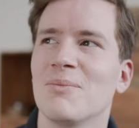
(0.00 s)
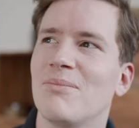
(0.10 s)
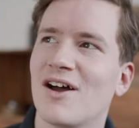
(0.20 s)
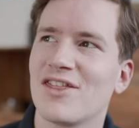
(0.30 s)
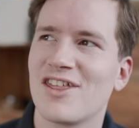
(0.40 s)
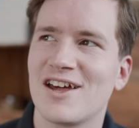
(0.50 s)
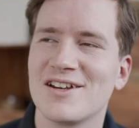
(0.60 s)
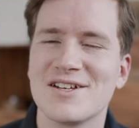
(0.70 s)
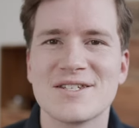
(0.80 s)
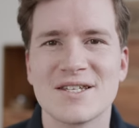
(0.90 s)
but that it
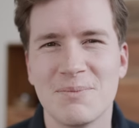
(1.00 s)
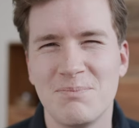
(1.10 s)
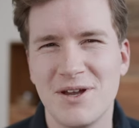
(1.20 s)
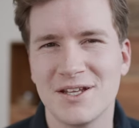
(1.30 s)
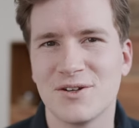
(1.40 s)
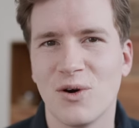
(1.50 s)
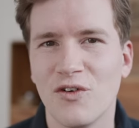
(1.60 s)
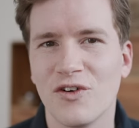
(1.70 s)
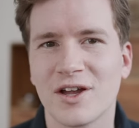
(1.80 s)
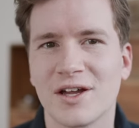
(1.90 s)
is a bit
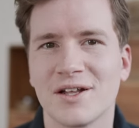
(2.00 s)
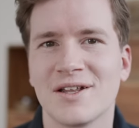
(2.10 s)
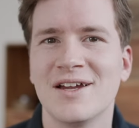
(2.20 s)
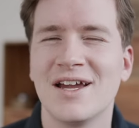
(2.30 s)
overkill